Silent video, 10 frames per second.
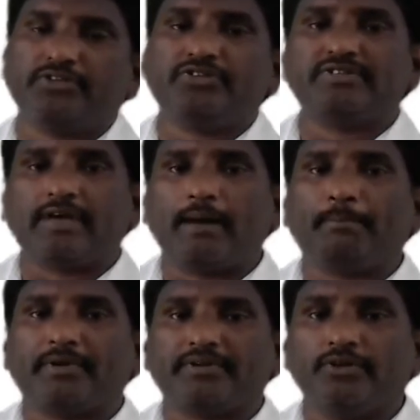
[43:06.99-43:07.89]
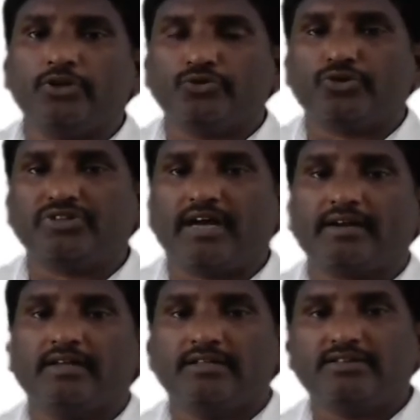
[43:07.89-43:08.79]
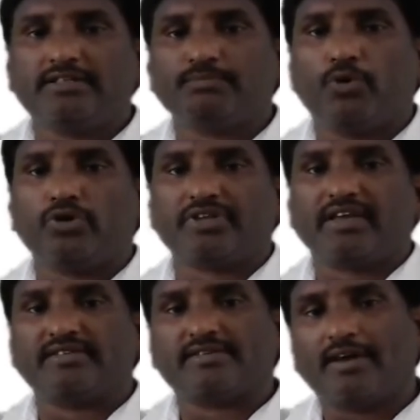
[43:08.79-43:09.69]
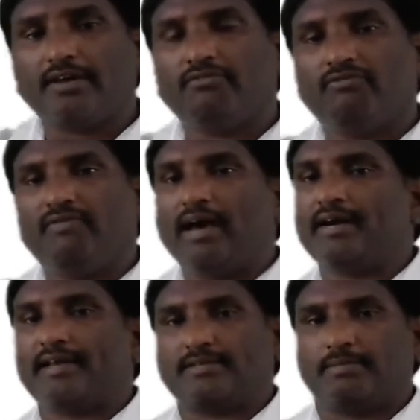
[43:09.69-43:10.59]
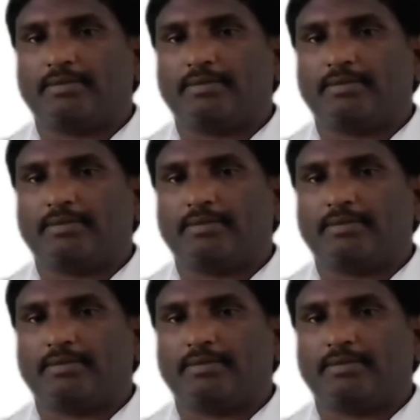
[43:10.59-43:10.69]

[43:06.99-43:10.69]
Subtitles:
This is optional. So that these both cases are valid